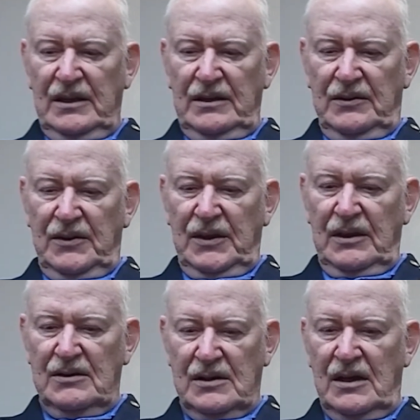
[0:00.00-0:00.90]
in
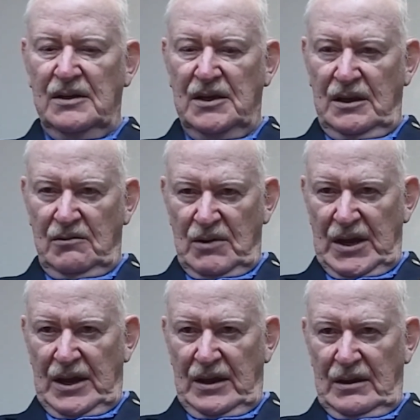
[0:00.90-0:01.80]
the Sante
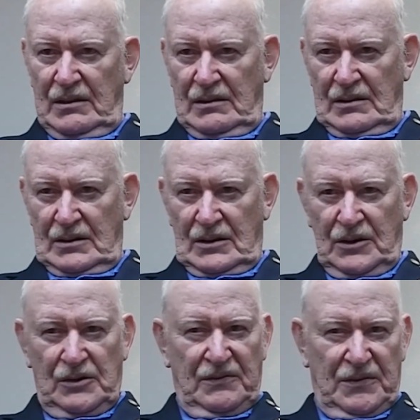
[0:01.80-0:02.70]
raid. Are
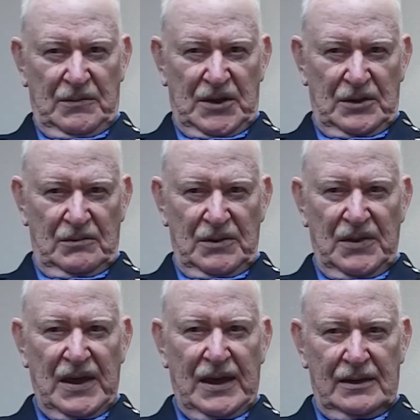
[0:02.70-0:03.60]
you familiar
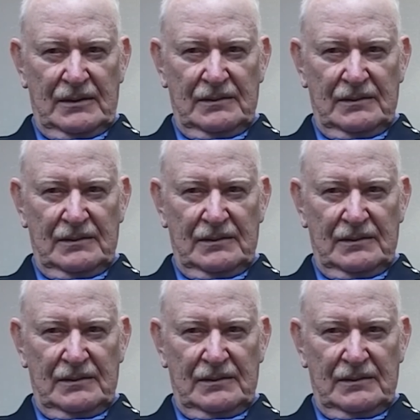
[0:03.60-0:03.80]
with that?